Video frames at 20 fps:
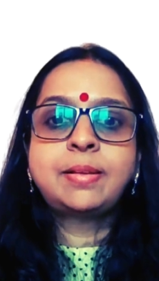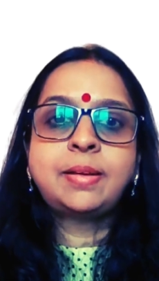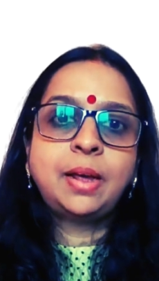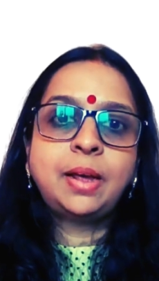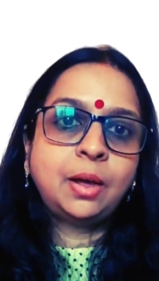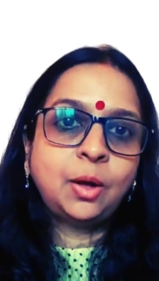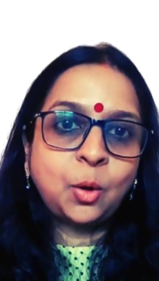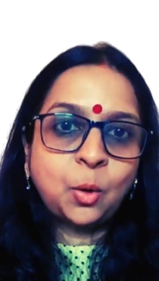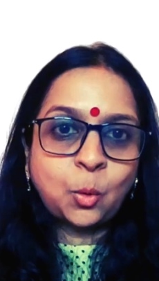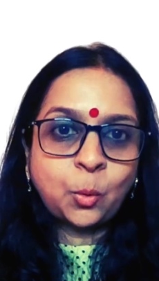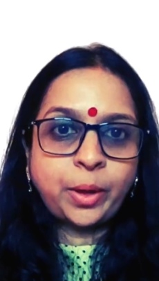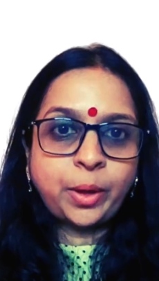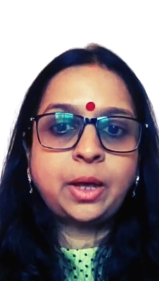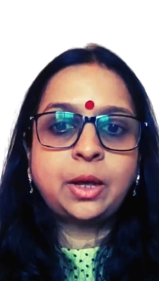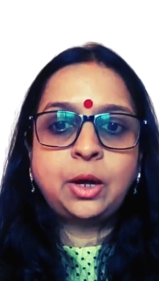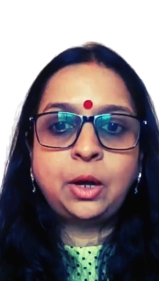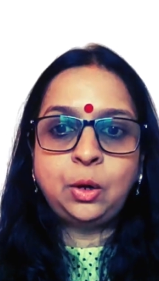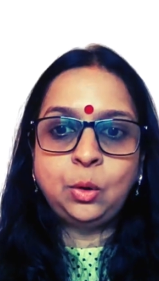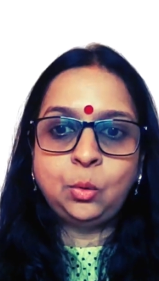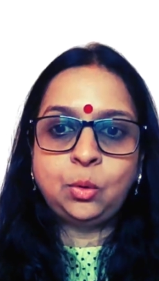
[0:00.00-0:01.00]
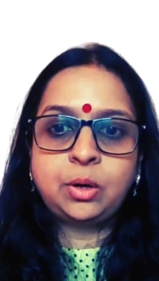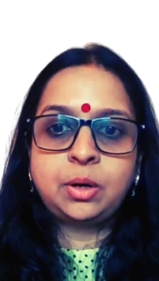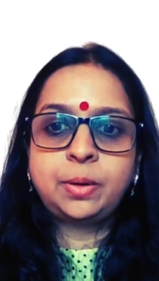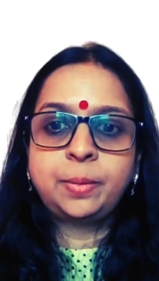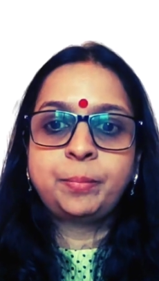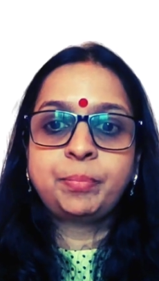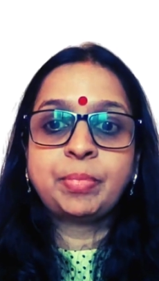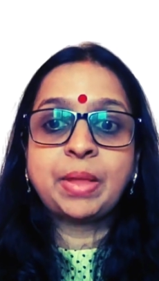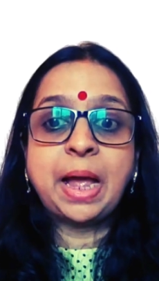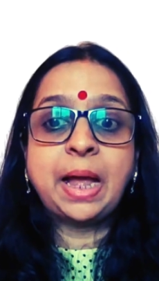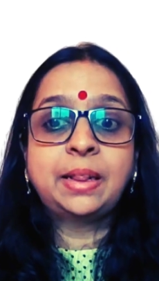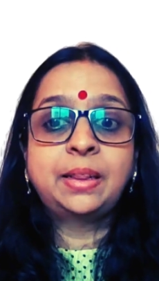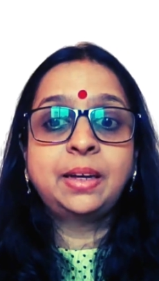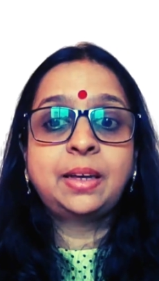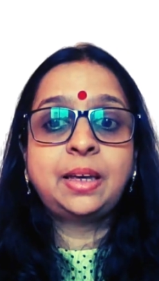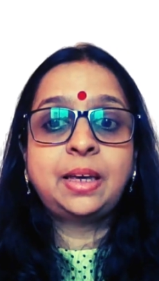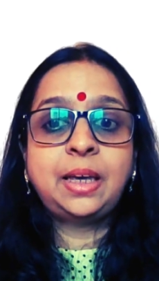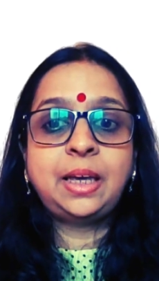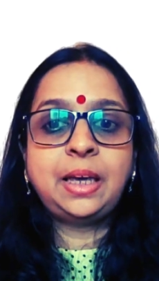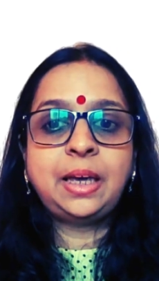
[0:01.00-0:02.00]
take a quick look at the
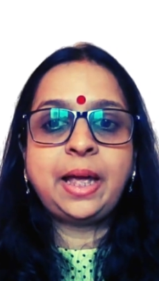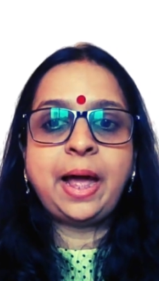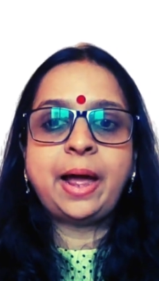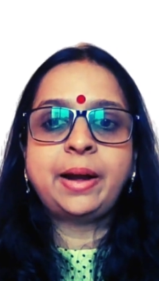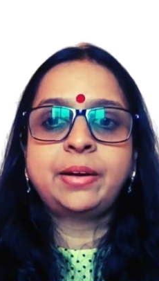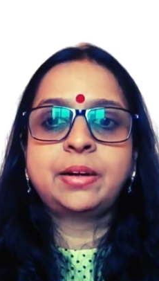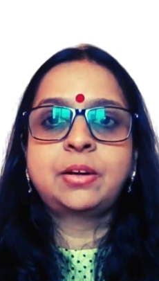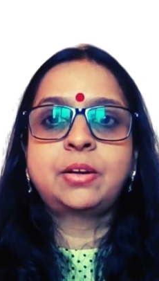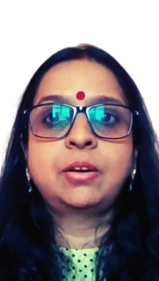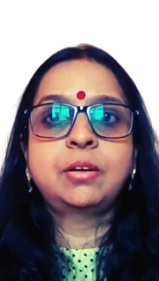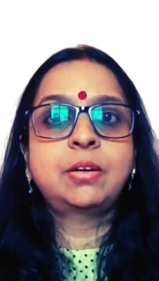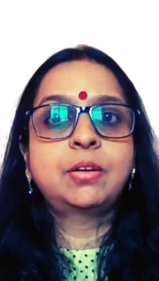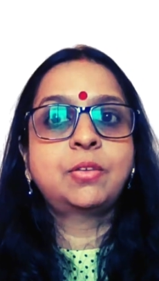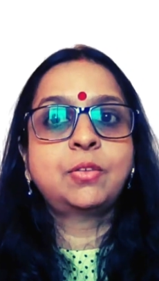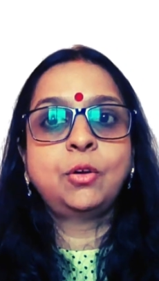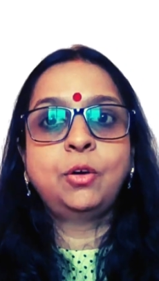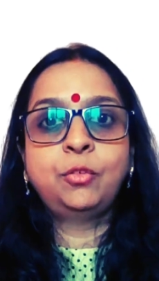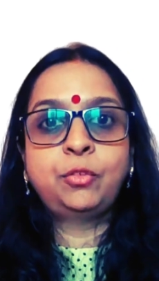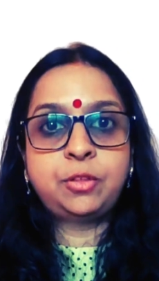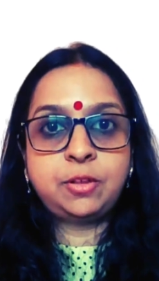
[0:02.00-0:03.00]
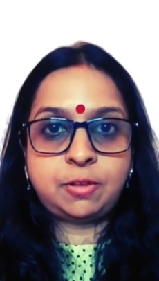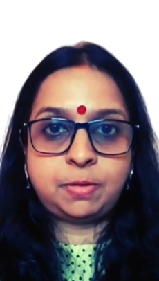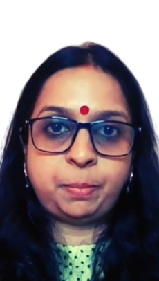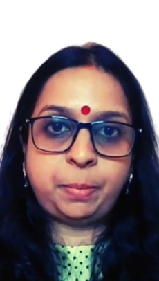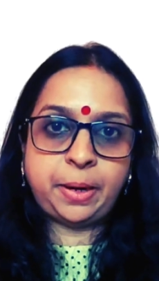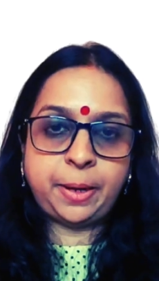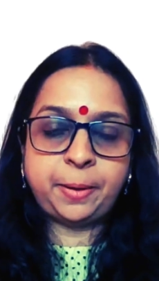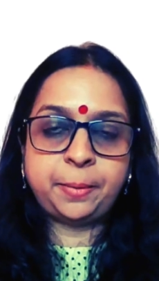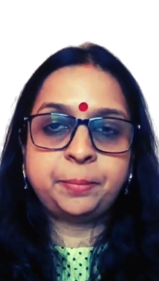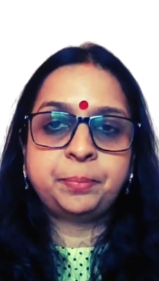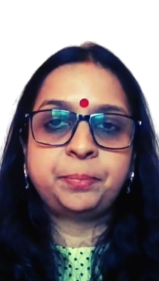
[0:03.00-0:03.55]
key characters of this play.